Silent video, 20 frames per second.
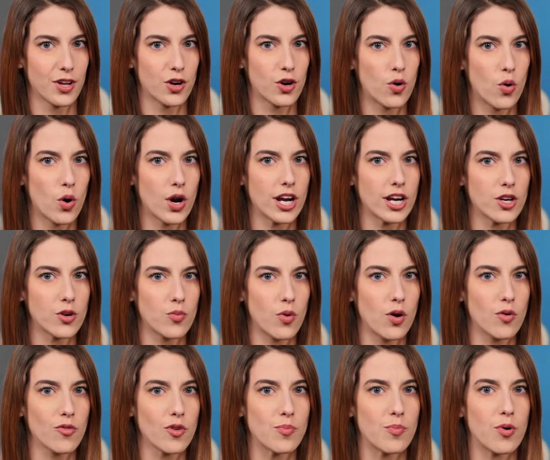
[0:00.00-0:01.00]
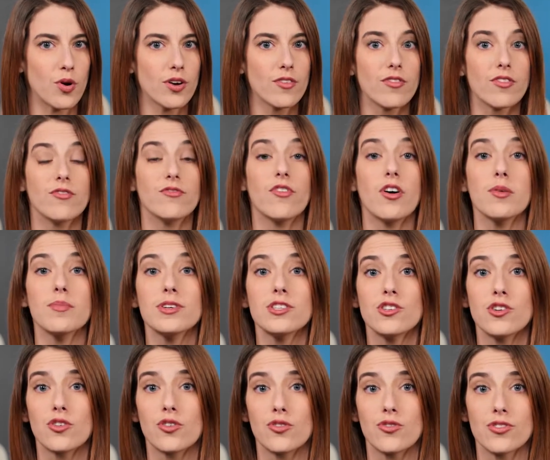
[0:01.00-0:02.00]
According to one report from
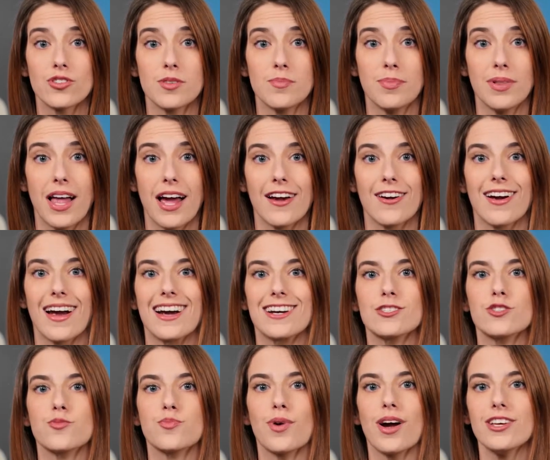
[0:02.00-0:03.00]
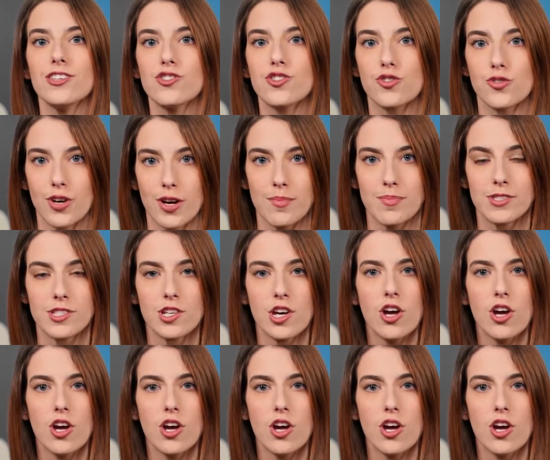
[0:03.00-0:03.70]
pharmaceutical supplier Express Scripts,